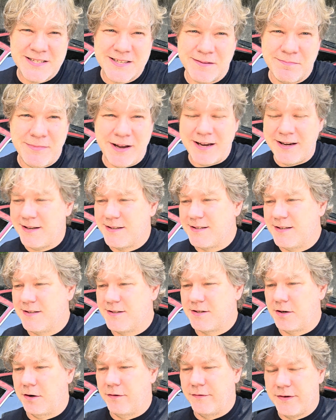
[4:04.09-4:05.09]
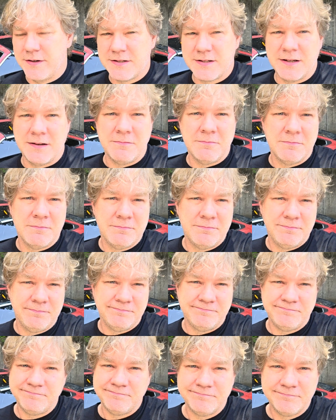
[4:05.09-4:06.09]
basic maintenance and service, and
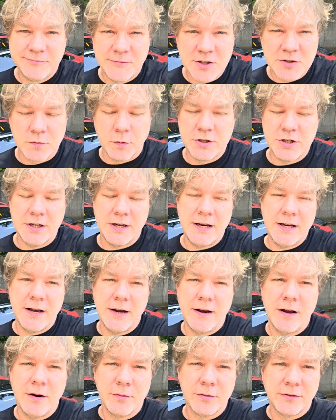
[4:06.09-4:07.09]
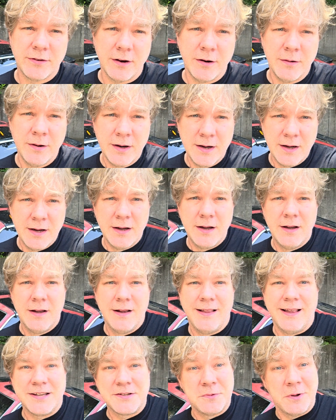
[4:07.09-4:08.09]
just what you need to know. So
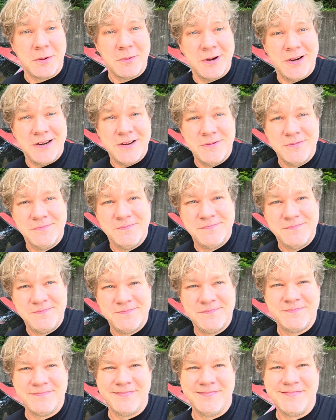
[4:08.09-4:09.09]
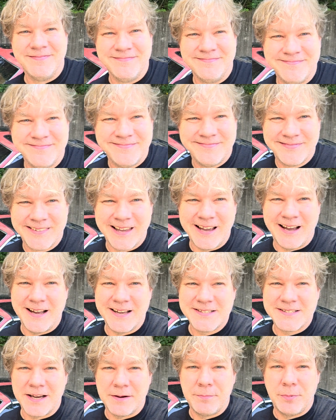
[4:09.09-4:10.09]
that's what I'm going to do.
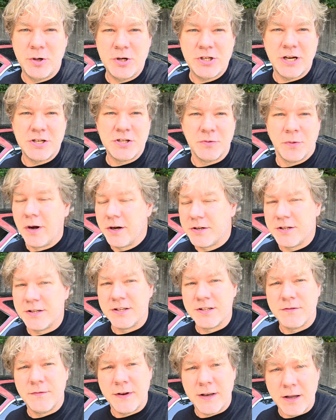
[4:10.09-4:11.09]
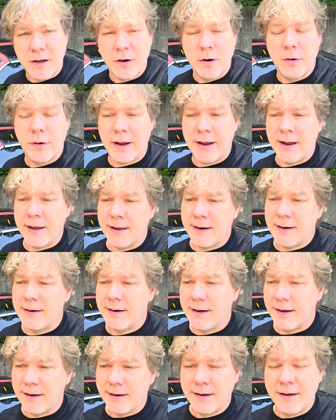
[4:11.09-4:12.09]
Guys, I appreciate you watching this video,
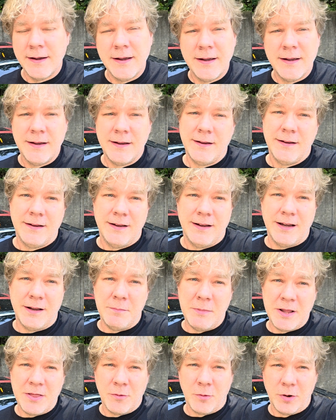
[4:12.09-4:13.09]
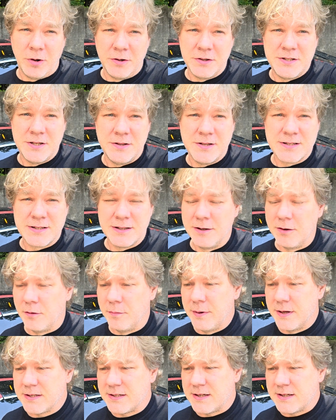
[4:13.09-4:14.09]
and it'd mean the world to this
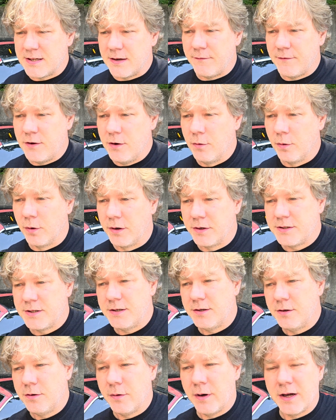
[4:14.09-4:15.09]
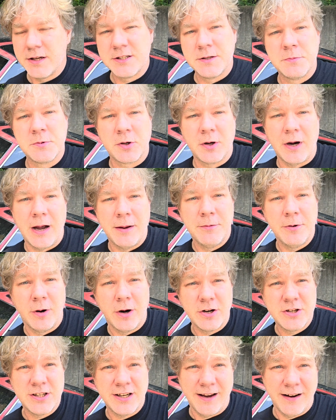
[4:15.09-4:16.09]
little business if you were to subscribe to
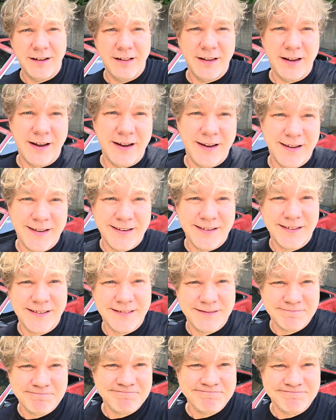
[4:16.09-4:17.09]
our channel and,